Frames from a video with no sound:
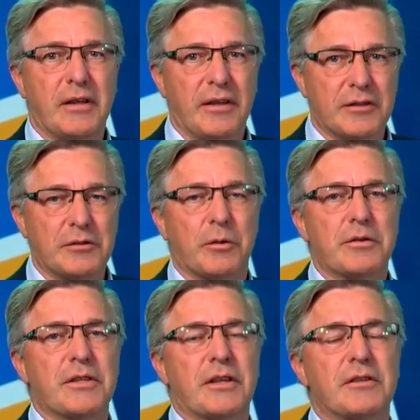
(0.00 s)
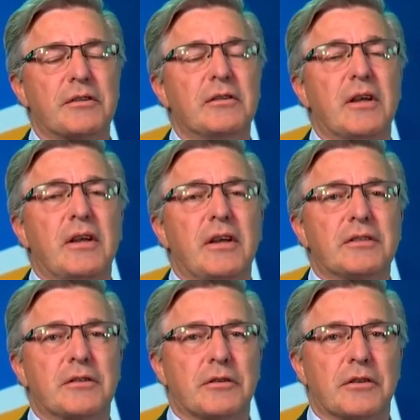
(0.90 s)
insurance sector,
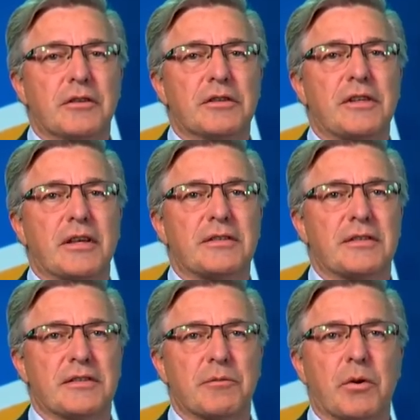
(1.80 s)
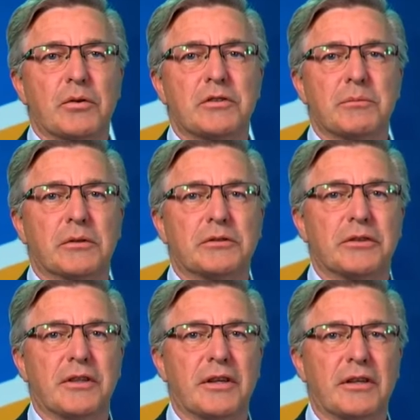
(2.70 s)
started to discuss, is it possible to
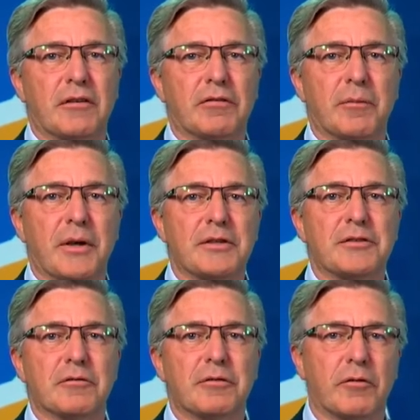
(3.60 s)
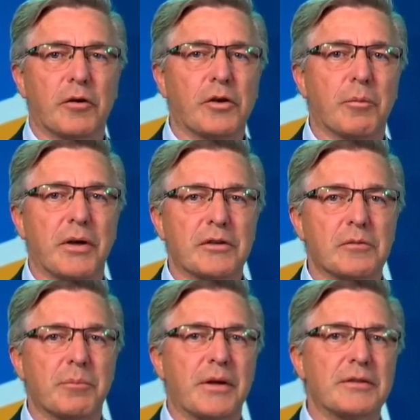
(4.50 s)
take information from
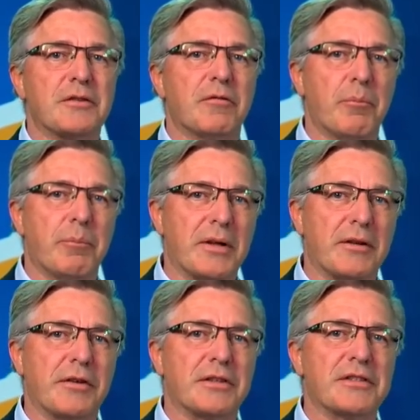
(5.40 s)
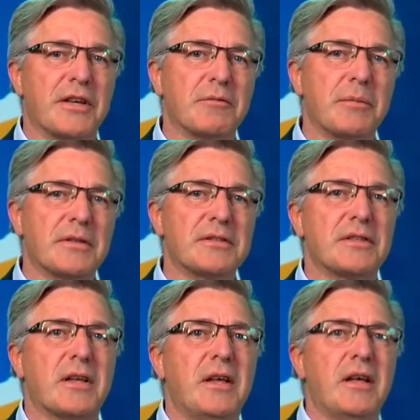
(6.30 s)
occupational pension, the benefit
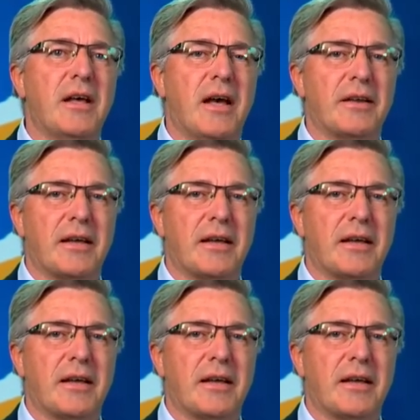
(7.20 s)
statements, and